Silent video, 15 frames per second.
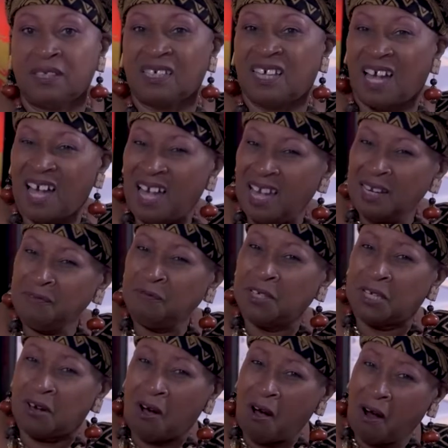Kind
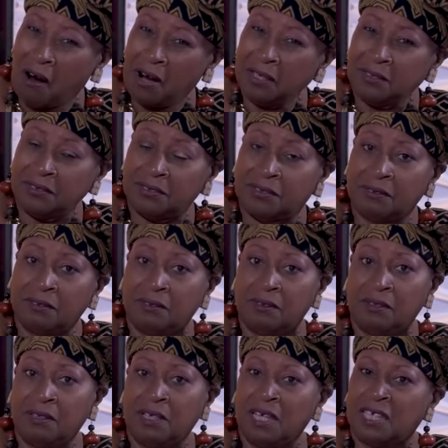regards?
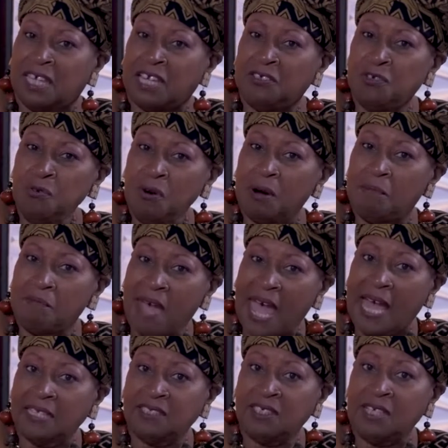Can you
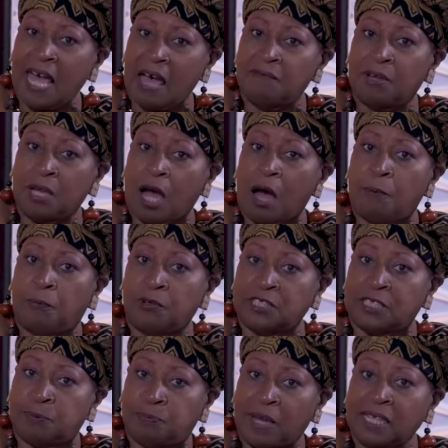imagine having a
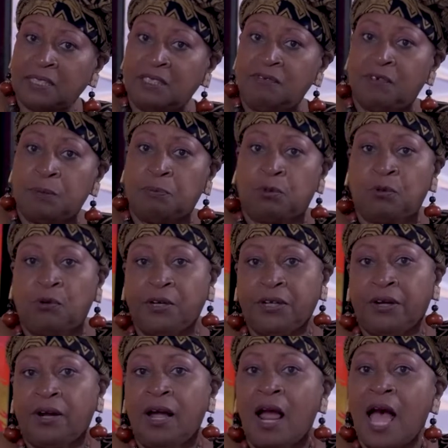prospective
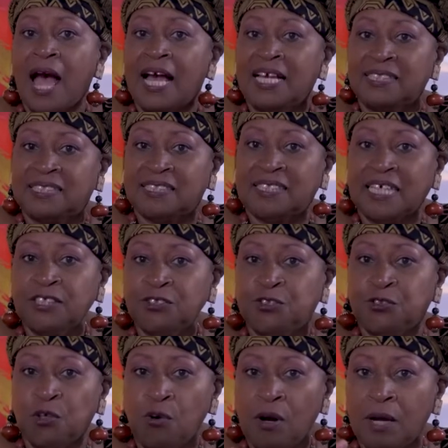employer assess
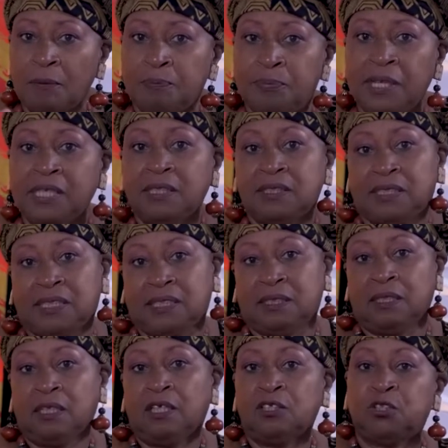your
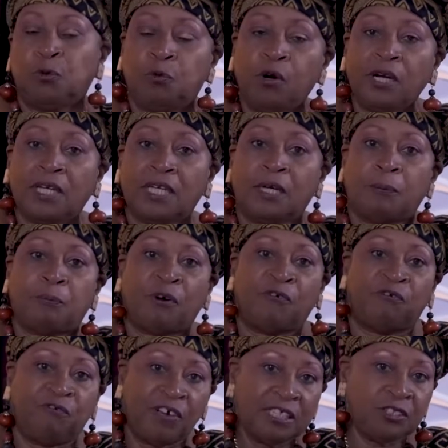ability to work in a
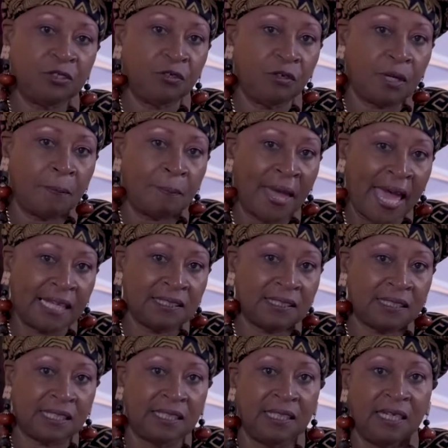professional
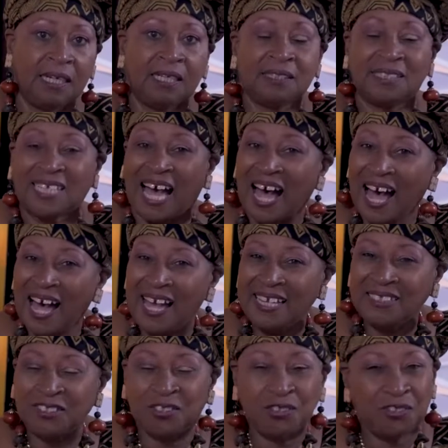capacity
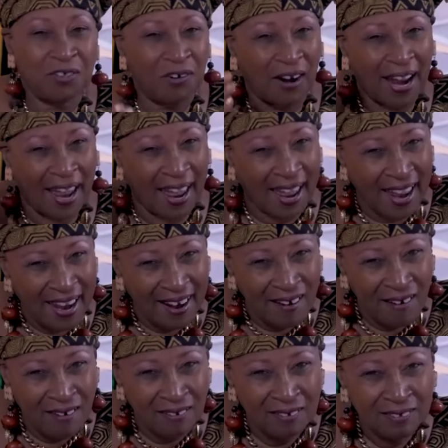tied to your
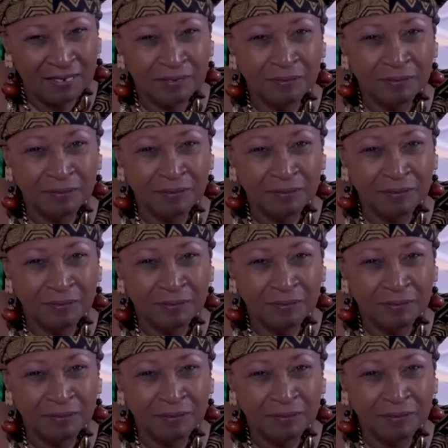hair?